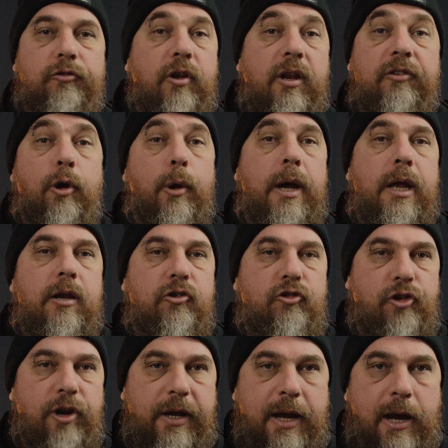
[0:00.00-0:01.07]
so let's go ahead and
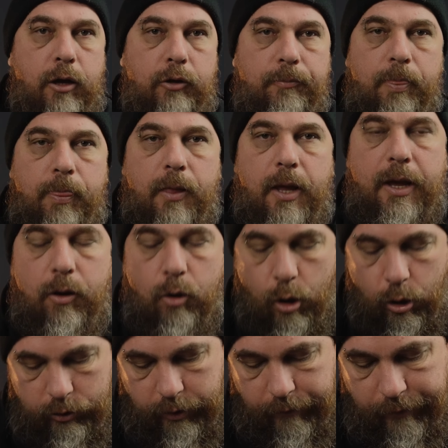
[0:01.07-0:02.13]
check out an
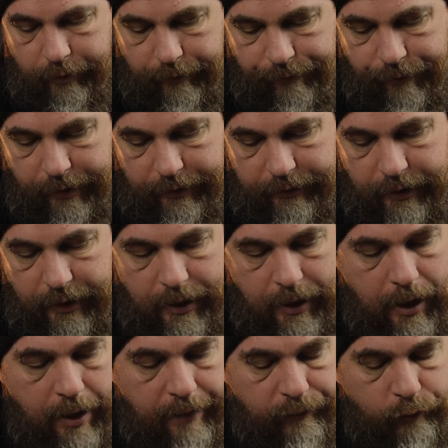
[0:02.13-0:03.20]
octaver effect.
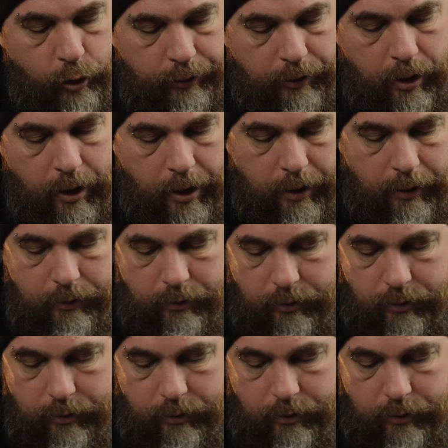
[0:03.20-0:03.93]
Yeah, I've got like...